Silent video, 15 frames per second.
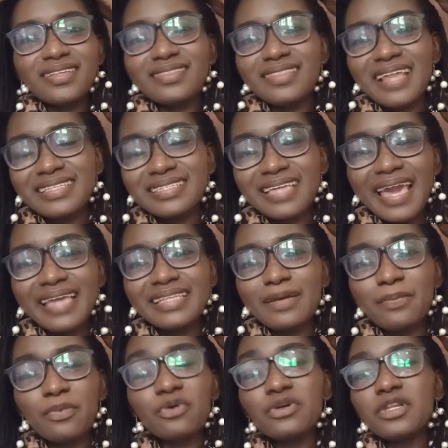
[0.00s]
That kind
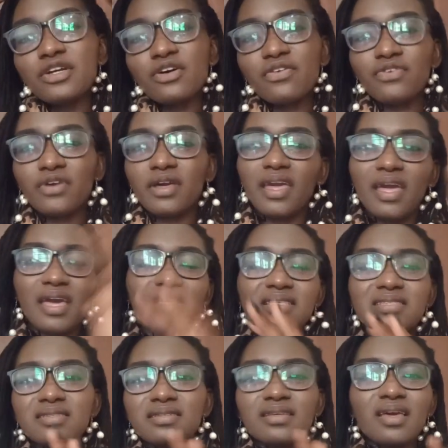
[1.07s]
of pulling of your hair is,
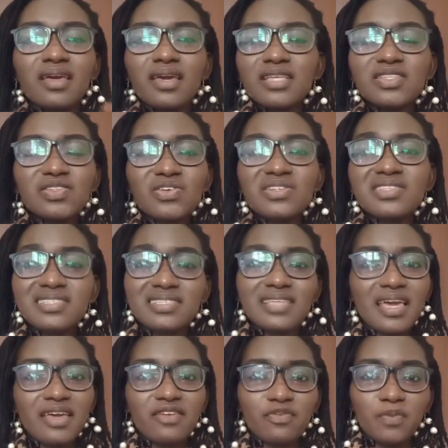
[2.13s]
it's not
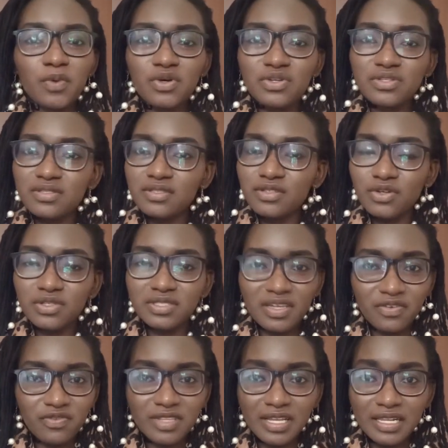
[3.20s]
safe because you're
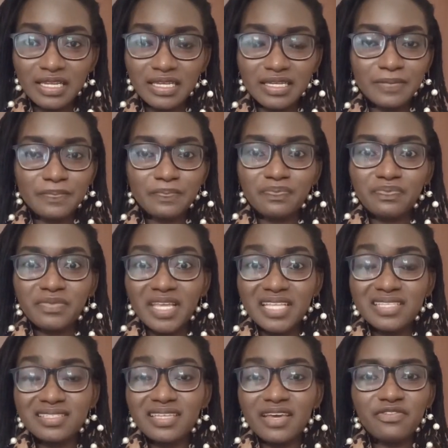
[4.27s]
definitely, it's
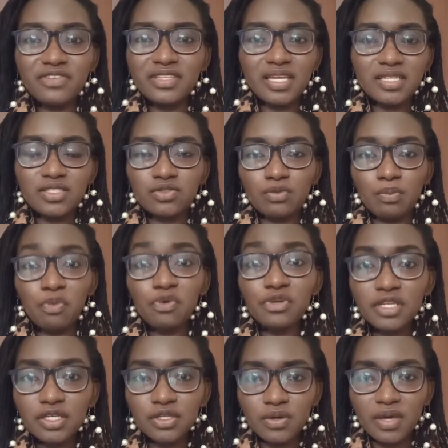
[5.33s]
definite you're
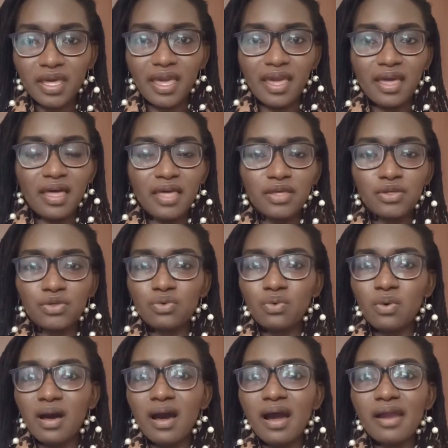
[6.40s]
pulling your hair, you
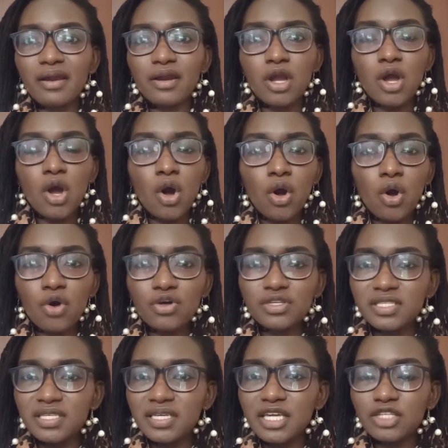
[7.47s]
are
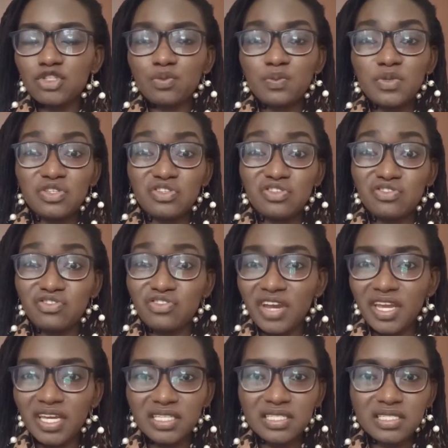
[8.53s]
causing it to be
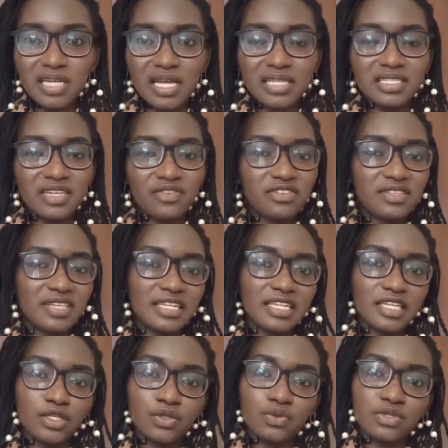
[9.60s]
strained, and definitely
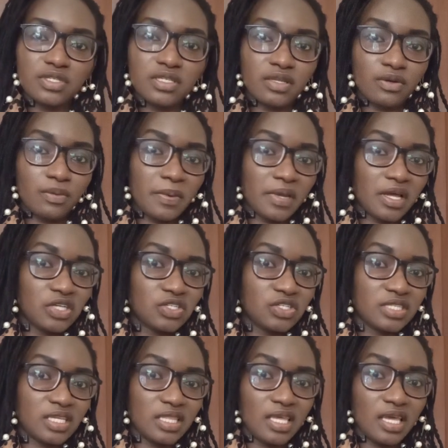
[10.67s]
you will see the repercussions
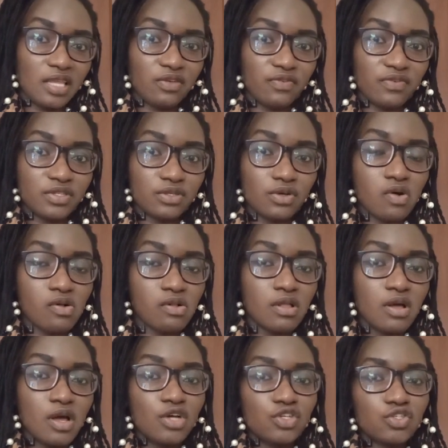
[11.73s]
at the end of it all.
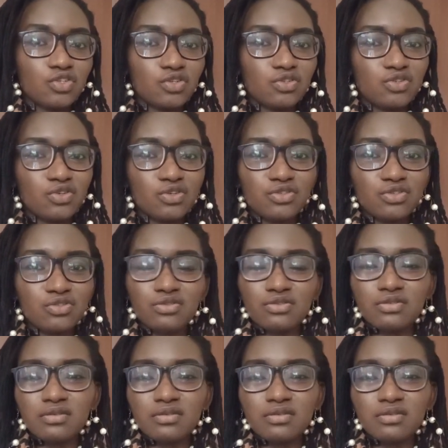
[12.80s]
So don't